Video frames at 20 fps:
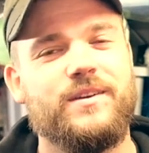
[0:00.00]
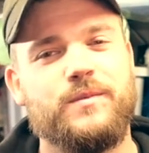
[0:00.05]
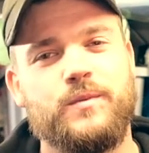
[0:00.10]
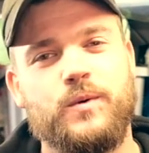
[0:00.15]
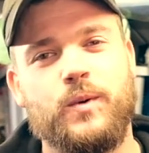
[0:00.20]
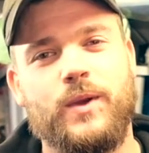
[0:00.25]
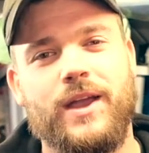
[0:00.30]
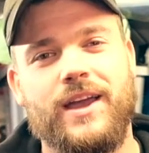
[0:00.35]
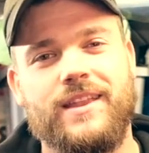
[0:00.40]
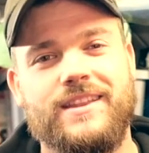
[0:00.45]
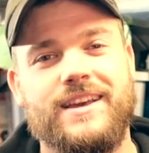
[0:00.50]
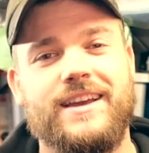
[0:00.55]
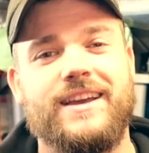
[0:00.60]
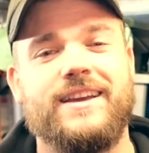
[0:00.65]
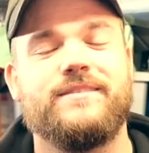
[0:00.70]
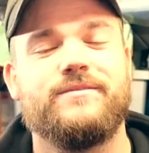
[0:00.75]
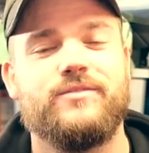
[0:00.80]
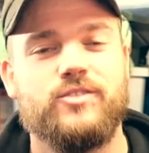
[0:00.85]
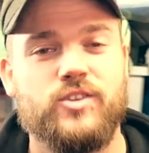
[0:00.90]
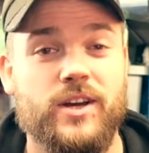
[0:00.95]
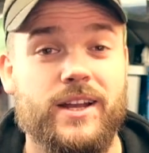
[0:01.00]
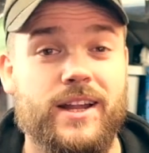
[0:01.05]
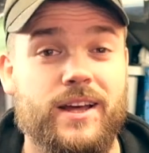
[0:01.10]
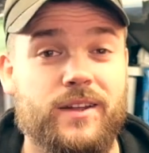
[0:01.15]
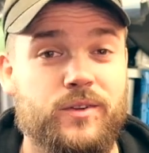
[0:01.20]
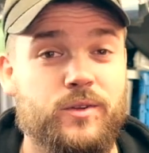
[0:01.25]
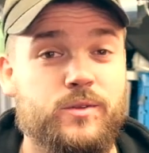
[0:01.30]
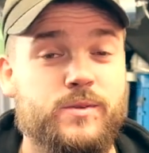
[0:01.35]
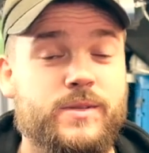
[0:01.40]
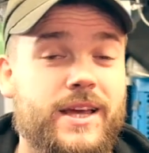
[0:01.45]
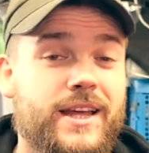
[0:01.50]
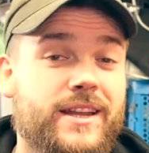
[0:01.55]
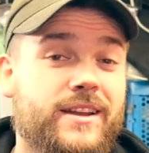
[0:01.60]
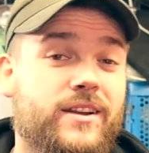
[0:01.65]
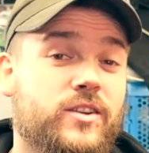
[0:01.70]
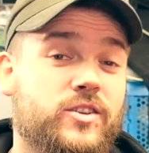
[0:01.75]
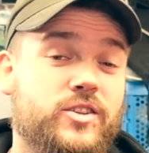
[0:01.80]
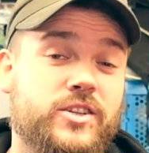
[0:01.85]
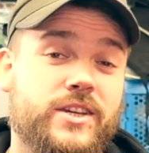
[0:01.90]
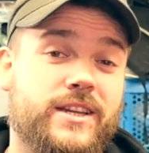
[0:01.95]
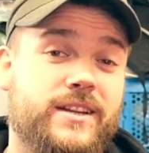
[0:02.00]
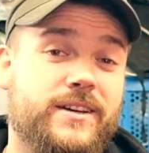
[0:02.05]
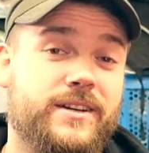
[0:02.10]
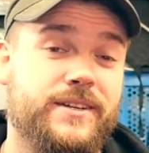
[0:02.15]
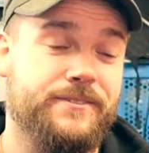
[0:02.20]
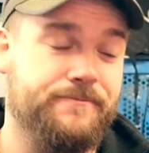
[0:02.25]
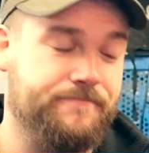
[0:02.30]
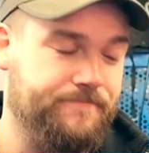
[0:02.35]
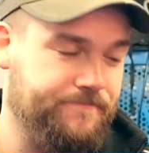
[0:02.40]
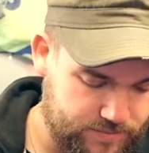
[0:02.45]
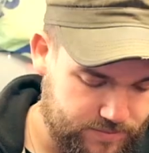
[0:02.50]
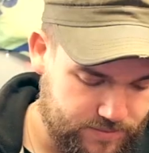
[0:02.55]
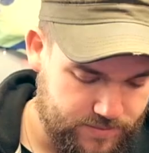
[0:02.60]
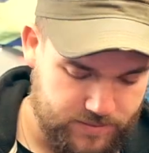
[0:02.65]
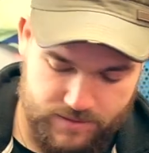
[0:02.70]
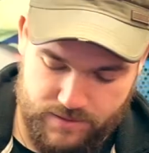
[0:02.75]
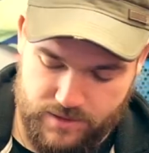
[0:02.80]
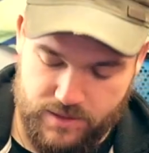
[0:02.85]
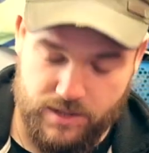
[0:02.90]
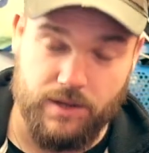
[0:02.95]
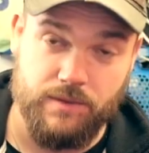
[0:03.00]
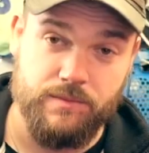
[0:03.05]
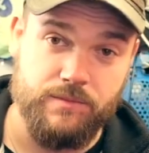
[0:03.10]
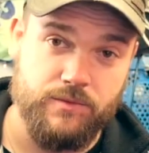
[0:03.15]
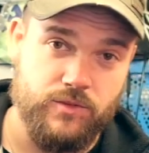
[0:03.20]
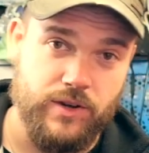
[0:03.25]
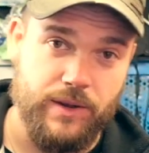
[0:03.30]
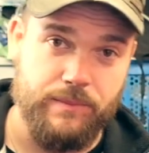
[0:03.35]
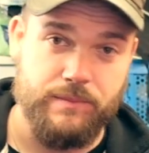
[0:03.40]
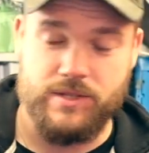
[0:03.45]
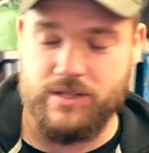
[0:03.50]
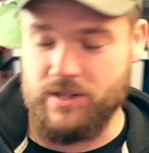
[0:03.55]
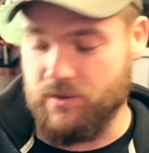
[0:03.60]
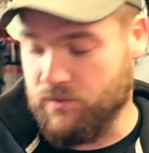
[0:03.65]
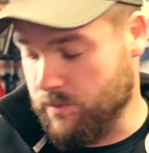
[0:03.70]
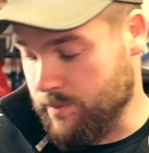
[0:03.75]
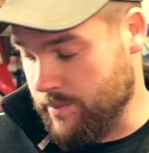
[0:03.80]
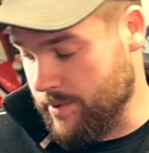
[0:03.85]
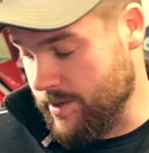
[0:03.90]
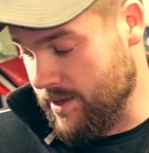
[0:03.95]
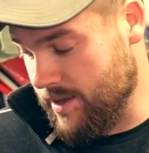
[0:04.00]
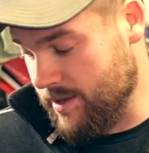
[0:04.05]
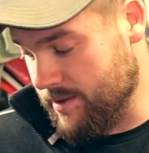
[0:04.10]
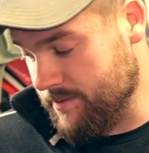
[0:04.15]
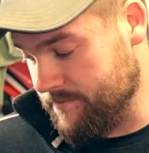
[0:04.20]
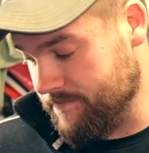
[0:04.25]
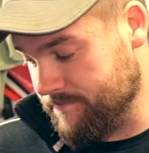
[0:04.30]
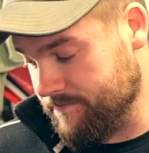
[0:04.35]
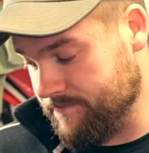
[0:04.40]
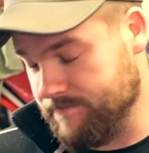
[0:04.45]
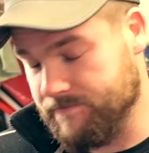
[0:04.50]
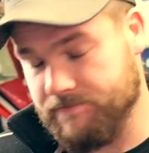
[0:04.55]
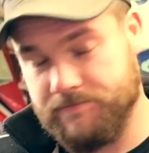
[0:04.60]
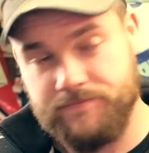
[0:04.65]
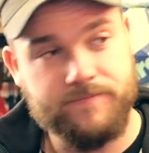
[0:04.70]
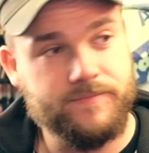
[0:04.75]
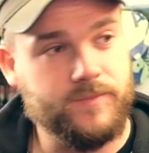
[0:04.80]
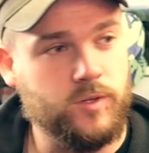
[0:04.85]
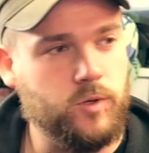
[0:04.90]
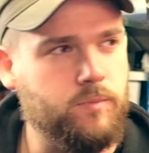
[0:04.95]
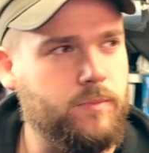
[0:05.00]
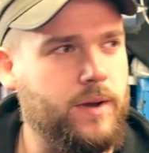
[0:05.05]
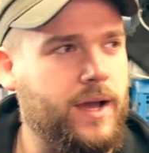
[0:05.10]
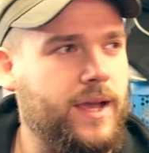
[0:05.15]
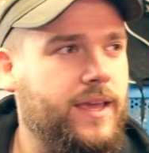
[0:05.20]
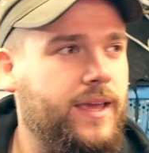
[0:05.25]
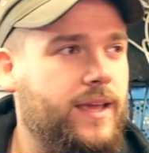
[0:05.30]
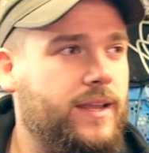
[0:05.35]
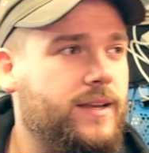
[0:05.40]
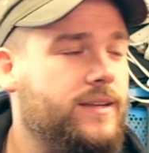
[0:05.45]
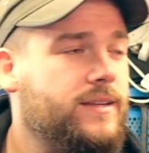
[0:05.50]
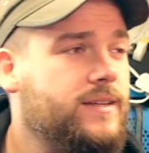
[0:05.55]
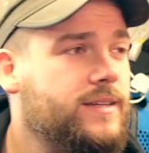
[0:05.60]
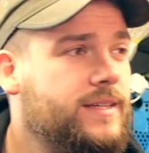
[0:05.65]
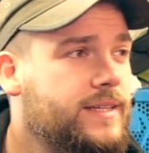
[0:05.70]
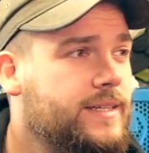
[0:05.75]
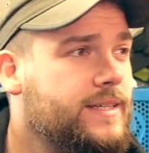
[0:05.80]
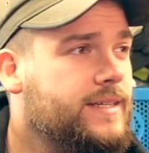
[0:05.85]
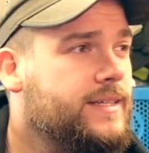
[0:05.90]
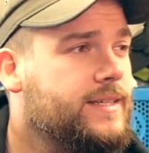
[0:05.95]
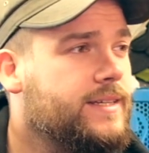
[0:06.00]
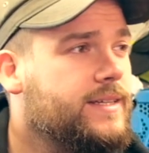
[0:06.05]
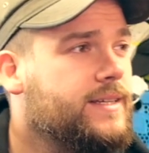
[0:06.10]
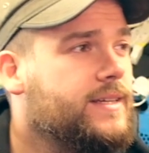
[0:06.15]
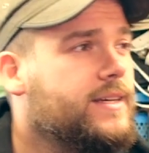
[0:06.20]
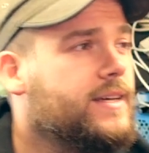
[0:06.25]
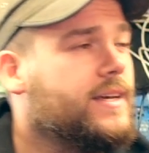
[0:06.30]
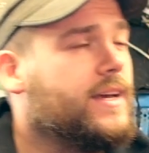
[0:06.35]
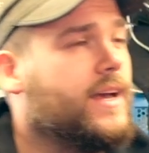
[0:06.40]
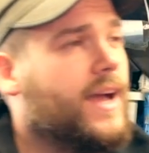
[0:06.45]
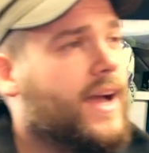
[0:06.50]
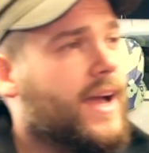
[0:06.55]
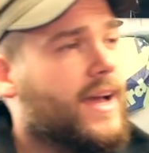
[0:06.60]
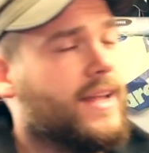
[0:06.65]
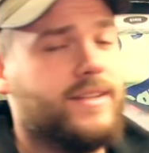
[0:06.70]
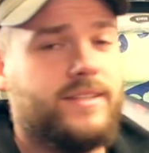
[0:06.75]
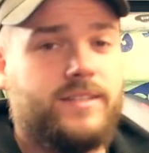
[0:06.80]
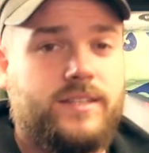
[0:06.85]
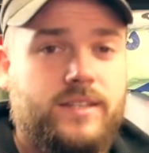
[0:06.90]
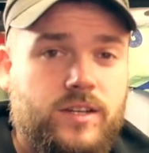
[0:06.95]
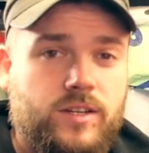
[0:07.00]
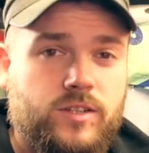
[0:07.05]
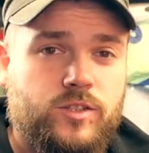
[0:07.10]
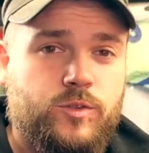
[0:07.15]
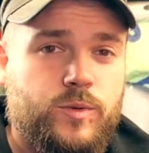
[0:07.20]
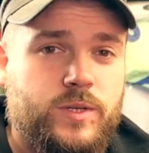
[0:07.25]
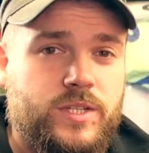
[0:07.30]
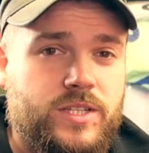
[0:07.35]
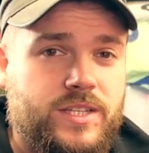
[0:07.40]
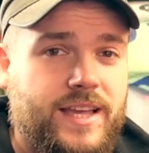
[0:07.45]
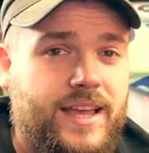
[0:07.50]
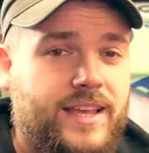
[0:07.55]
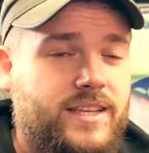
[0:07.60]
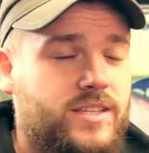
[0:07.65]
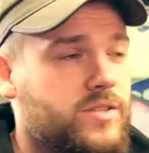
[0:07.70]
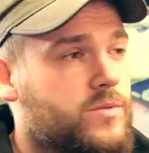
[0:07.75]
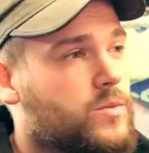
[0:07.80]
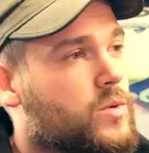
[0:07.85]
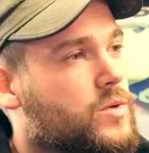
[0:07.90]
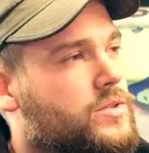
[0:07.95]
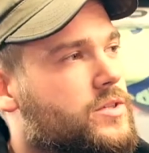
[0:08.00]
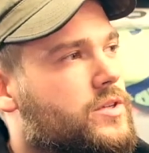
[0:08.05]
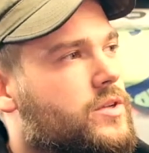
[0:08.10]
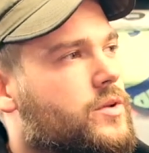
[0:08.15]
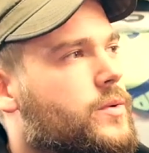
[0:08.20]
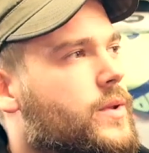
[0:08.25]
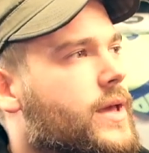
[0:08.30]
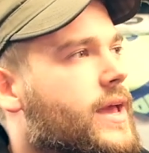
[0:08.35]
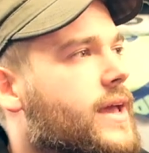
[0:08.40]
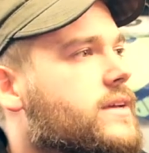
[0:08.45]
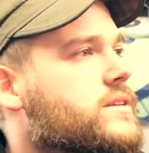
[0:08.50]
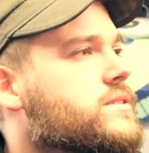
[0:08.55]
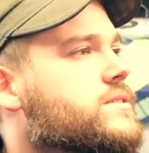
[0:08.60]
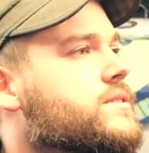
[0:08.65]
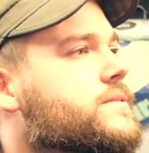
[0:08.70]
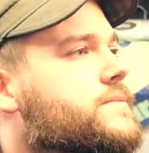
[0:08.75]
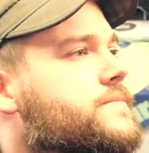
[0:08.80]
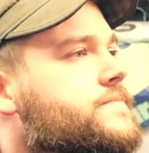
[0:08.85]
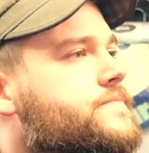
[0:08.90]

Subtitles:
We'll get there, trying out new technology and I. So grab myself a beer, come back in and going to assess what to do next.